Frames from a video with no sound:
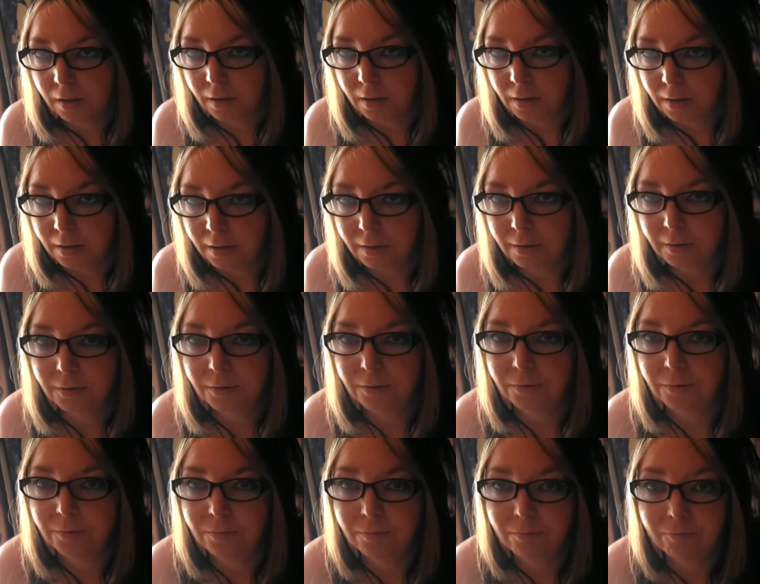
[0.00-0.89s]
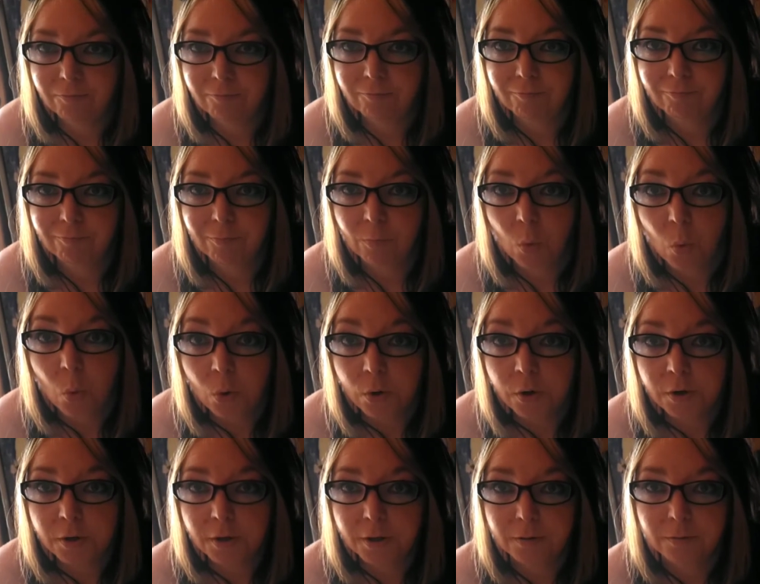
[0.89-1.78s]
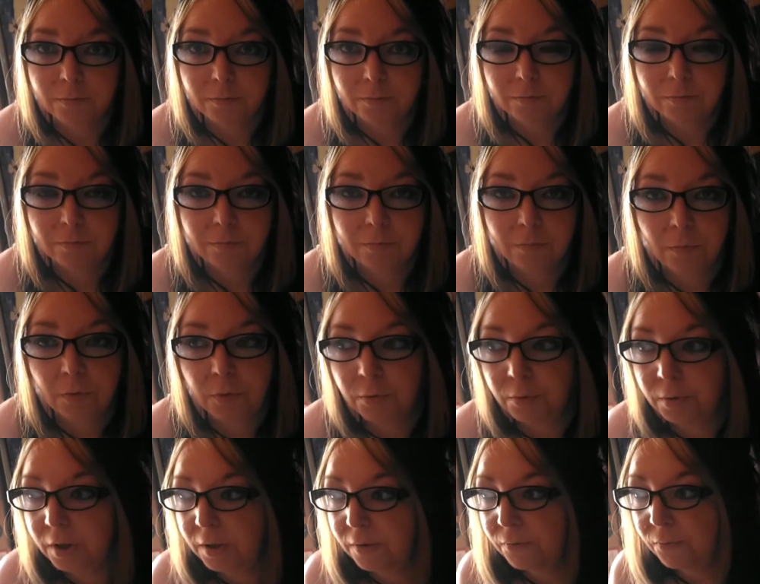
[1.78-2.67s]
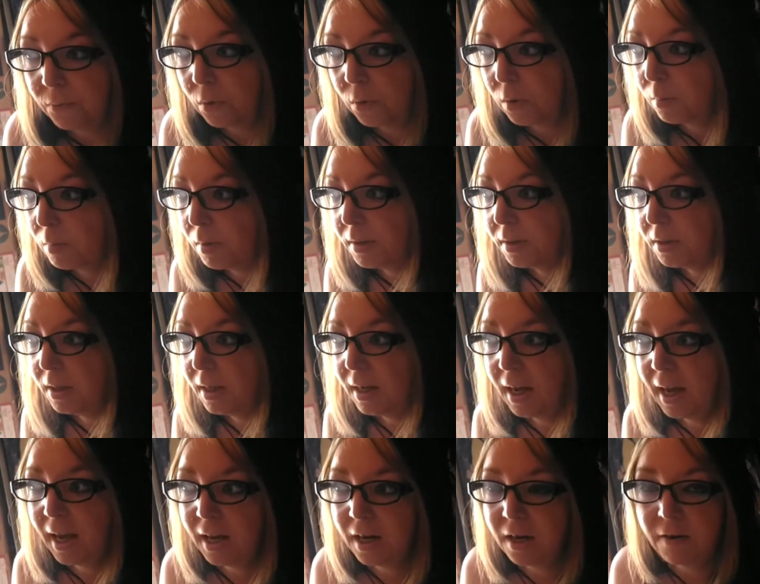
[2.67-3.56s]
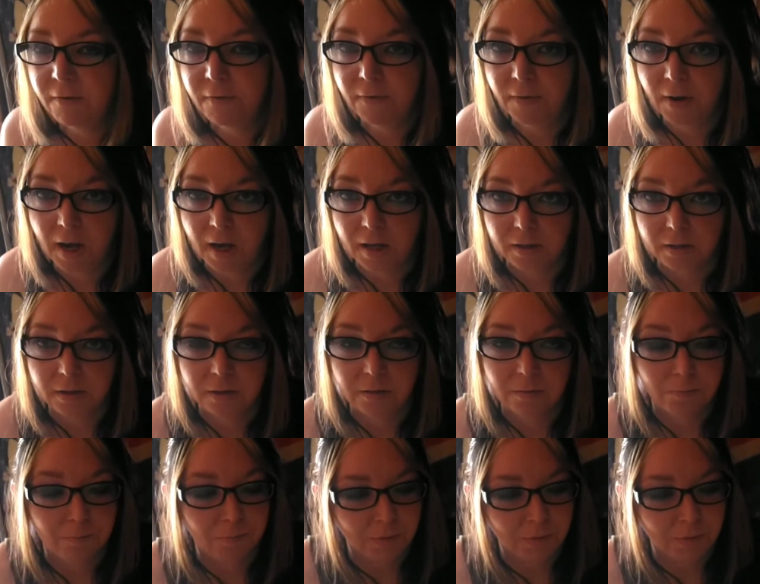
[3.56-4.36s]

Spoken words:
and order it 3-4 months ahead in advance.